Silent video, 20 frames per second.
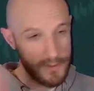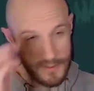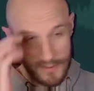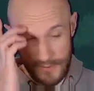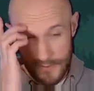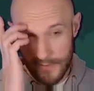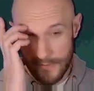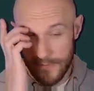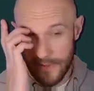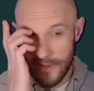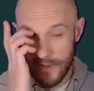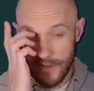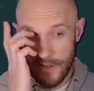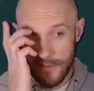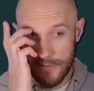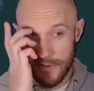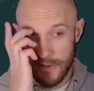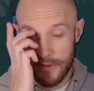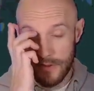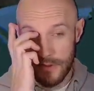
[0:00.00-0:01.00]
Oh, my
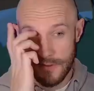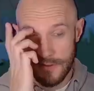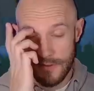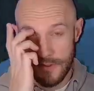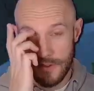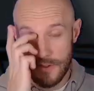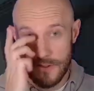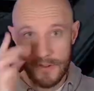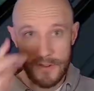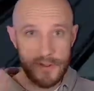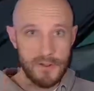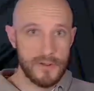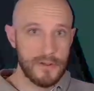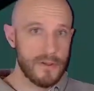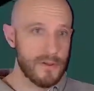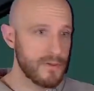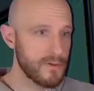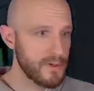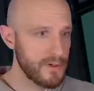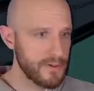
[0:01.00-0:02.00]
steps are not looking
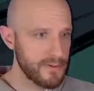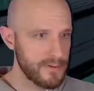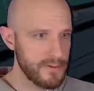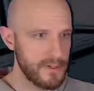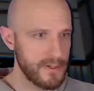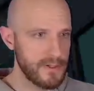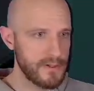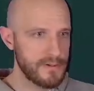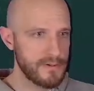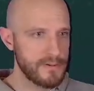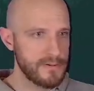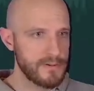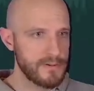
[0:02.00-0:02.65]
so healthy now.